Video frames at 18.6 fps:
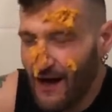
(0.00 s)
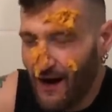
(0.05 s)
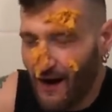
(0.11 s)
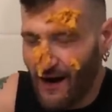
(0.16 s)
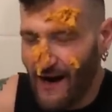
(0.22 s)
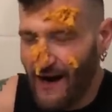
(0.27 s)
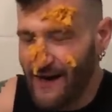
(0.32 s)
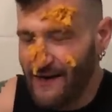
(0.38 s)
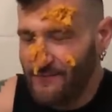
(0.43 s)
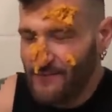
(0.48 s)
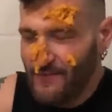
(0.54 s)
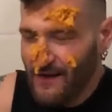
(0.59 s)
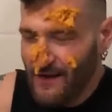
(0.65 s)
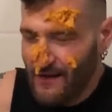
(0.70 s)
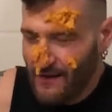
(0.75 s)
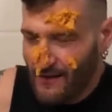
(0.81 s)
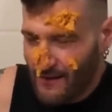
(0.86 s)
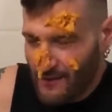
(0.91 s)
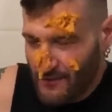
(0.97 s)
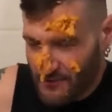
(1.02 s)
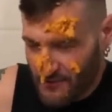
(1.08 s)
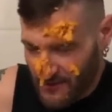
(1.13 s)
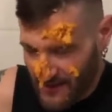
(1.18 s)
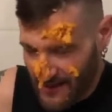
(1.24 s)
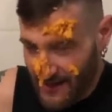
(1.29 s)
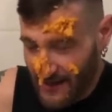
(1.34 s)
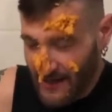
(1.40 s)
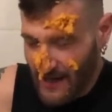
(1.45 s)
All right,
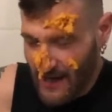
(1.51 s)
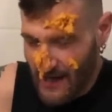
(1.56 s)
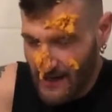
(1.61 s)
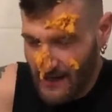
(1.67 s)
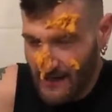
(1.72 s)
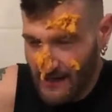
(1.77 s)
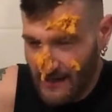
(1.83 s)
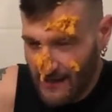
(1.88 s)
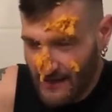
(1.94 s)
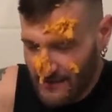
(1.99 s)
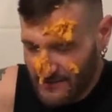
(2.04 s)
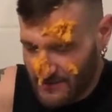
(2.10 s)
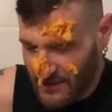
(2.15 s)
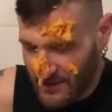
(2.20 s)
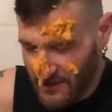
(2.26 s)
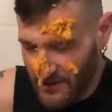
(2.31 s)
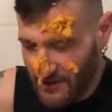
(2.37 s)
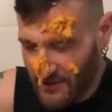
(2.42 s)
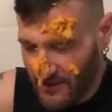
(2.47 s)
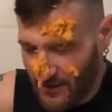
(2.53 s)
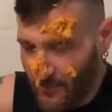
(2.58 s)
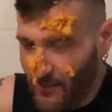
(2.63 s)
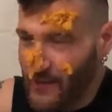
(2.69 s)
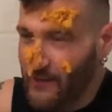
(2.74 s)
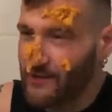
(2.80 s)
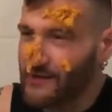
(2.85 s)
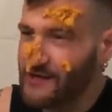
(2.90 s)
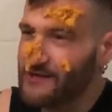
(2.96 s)
three, two.
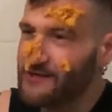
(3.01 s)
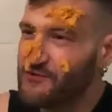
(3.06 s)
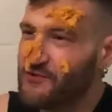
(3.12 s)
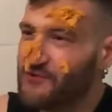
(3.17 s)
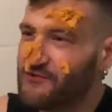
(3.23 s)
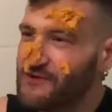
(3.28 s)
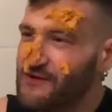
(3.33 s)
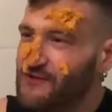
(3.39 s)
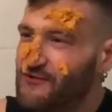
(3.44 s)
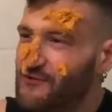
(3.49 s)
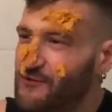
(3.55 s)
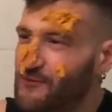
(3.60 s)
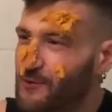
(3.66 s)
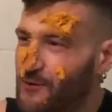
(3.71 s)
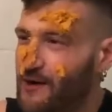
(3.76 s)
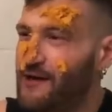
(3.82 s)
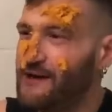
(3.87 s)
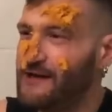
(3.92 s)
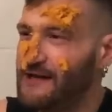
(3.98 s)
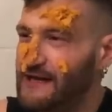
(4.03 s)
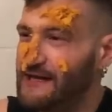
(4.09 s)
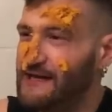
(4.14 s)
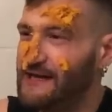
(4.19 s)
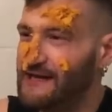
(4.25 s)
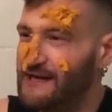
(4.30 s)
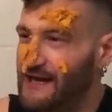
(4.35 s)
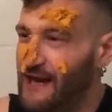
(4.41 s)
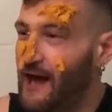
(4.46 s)
Wait, we're gonna do three, two, one. Eat
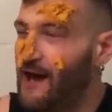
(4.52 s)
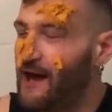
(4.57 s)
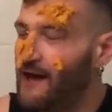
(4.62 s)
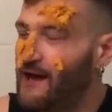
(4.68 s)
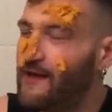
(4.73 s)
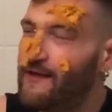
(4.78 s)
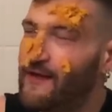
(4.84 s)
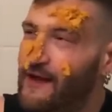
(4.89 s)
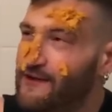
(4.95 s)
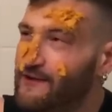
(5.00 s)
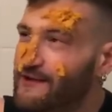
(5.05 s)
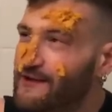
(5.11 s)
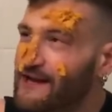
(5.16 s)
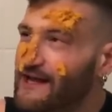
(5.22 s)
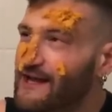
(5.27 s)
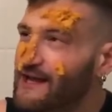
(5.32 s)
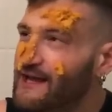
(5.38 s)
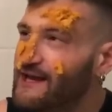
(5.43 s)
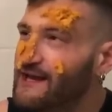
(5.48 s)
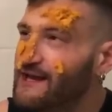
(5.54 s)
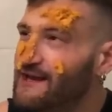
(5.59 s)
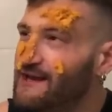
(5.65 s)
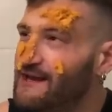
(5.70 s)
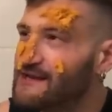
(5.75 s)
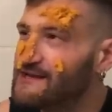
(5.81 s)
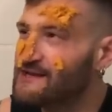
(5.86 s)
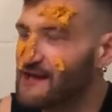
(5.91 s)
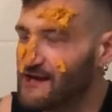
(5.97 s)
it, yeah, and then you're gonna hit it.
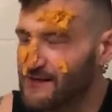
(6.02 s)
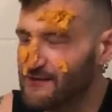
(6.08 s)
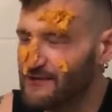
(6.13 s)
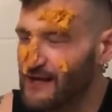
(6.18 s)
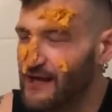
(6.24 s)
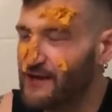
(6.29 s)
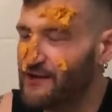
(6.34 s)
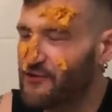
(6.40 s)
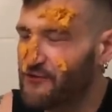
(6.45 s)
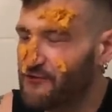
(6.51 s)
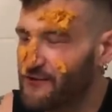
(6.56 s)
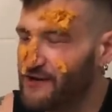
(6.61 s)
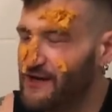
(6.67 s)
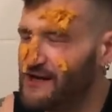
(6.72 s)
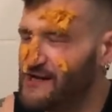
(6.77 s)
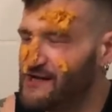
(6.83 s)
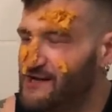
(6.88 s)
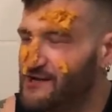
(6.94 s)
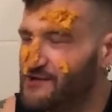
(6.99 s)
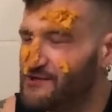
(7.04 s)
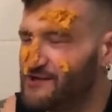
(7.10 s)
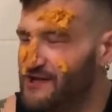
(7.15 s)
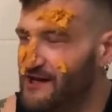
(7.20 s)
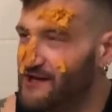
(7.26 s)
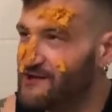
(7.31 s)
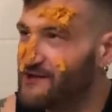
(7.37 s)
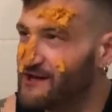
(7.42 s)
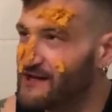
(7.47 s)
Yeah. It's not gonna be like three, two,
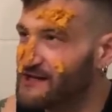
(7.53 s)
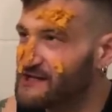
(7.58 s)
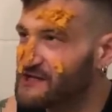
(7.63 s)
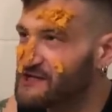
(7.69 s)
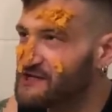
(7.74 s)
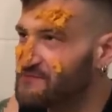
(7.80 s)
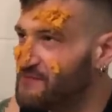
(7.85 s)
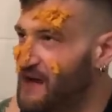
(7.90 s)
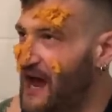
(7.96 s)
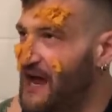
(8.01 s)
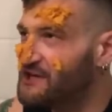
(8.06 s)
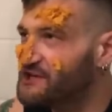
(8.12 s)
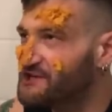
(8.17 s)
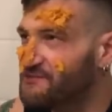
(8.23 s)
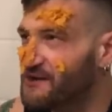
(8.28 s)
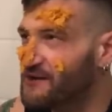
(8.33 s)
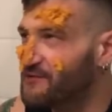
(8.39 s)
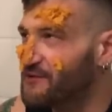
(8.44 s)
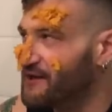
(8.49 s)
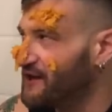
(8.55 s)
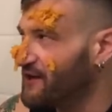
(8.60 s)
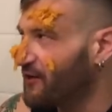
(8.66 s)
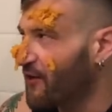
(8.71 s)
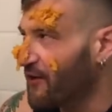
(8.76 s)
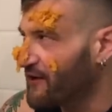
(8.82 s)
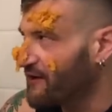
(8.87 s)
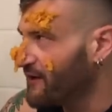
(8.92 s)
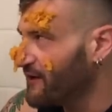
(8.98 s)
and then you're gonna smash I mean, me with
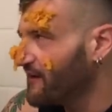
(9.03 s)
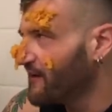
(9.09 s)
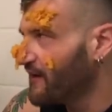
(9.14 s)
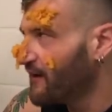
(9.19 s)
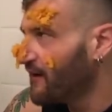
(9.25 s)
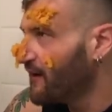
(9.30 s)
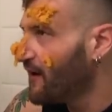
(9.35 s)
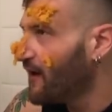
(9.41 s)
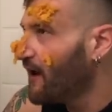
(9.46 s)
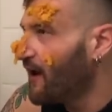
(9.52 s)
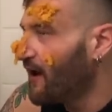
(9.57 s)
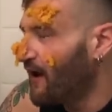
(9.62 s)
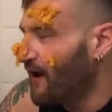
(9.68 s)
it, are you? No.